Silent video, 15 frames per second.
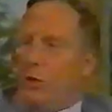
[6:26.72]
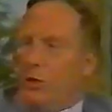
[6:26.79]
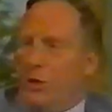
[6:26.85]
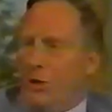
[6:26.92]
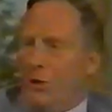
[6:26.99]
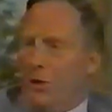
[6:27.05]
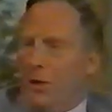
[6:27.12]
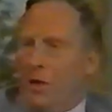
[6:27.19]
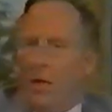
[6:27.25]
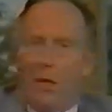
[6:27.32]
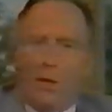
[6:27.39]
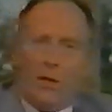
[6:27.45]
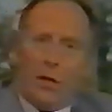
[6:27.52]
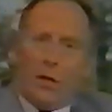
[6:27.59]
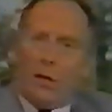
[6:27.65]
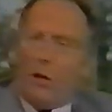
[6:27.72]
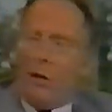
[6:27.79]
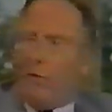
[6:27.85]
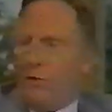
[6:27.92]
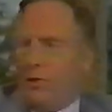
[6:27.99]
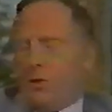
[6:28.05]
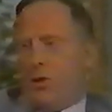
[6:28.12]
we did. The other
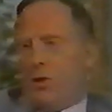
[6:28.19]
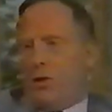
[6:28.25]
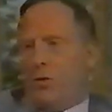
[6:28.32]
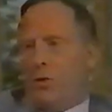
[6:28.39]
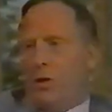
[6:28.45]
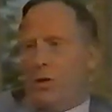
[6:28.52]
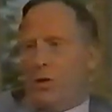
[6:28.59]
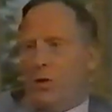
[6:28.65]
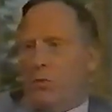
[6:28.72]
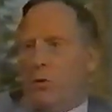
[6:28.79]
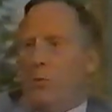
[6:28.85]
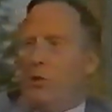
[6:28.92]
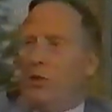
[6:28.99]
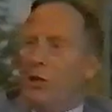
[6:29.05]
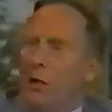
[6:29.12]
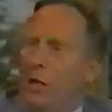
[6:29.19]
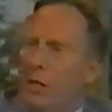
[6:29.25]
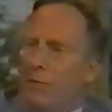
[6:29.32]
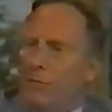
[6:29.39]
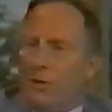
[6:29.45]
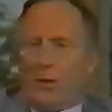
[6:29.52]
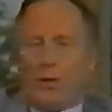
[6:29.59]
half in situations where we're
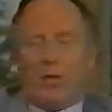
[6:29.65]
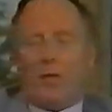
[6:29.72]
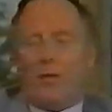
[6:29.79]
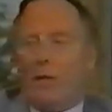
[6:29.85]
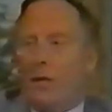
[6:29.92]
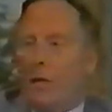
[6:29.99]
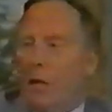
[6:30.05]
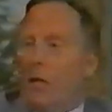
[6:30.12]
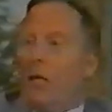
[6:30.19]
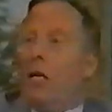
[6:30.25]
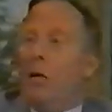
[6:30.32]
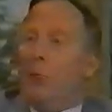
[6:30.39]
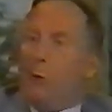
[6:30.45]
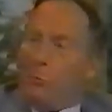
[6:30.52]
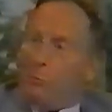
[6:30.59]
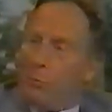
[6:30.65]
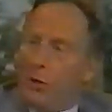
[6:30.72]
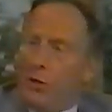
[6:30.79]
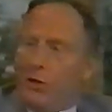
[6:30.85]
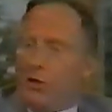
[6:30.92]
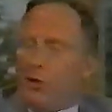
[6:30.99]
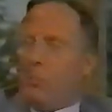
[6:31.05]
dying for a cigarette and being
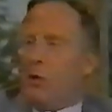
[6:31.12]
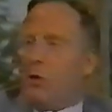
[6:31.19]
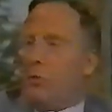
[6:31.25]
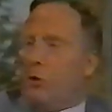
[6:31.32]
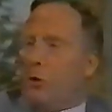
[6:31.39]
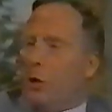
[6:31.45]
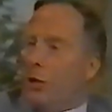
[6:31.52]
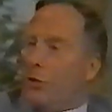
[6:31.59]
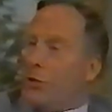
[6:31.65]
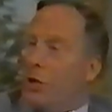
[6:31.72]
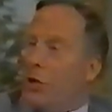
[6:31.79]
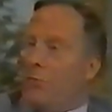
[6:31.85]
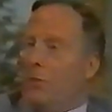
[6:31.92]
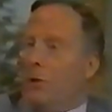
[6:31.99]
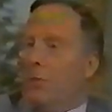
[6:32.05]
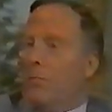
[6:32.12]
punished because we're not allowed to have one.